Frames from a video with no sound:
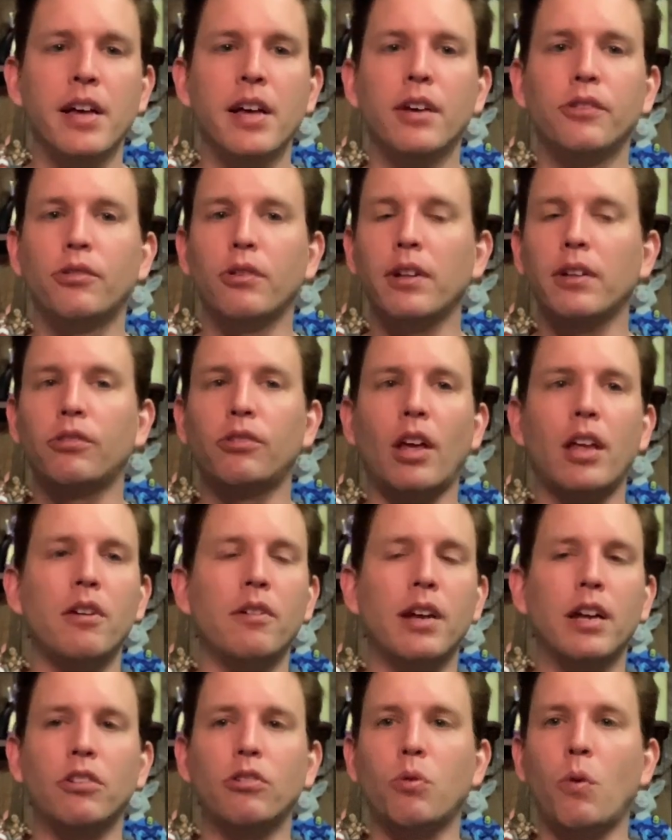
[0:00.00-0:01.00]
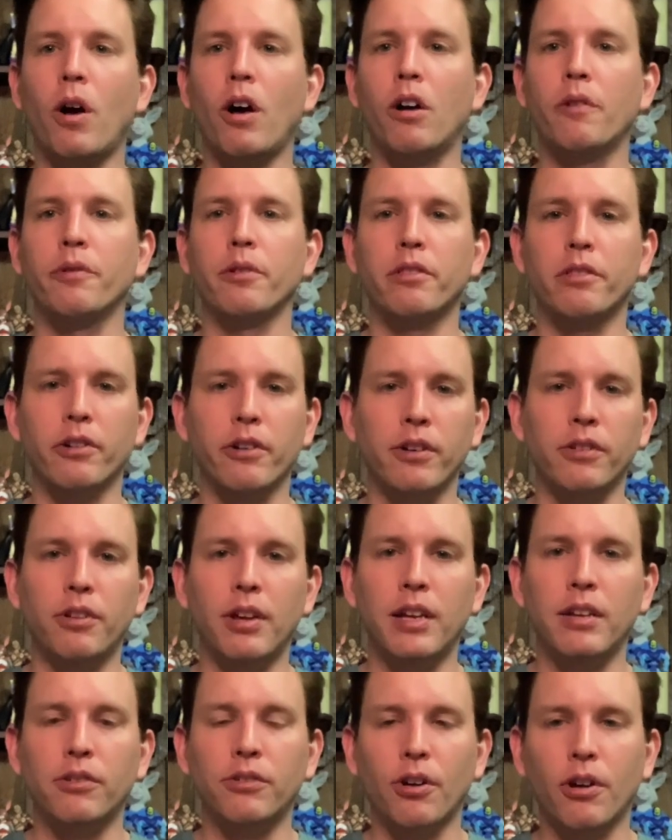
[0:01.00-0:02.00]
So let's say you get 12 or
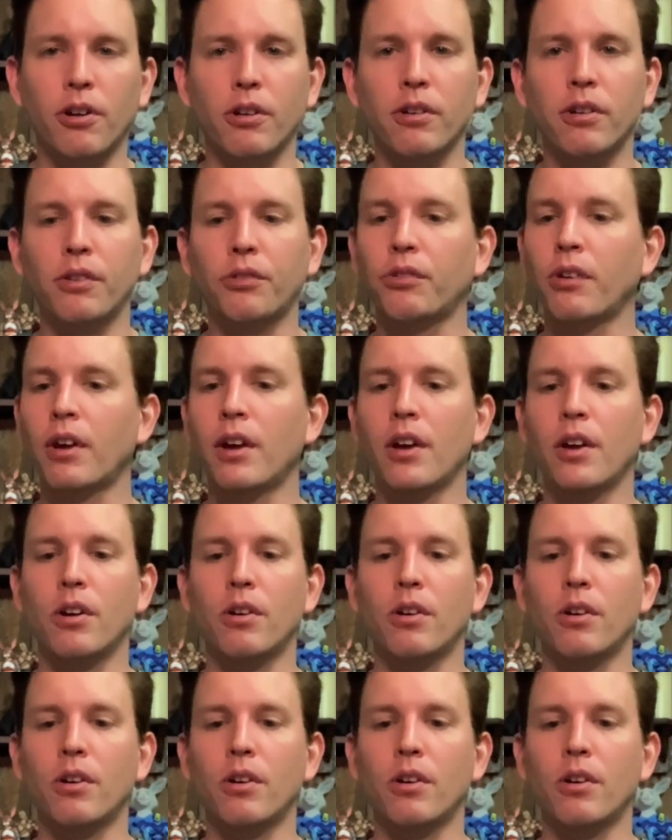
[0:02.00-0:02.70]
13 turns.